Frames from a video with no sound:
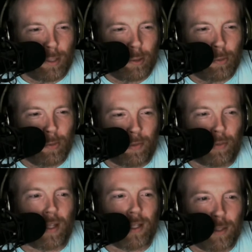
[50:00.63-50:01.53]
you,
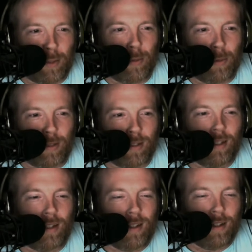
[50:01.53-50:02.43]

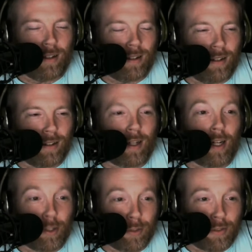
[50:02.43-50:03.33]

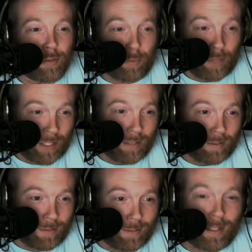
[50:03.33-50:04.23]
Congress, for that.
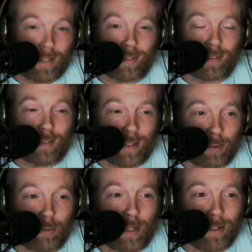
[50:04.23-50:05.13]
That's
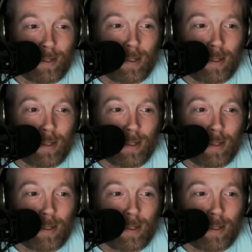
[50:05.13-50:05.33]
great.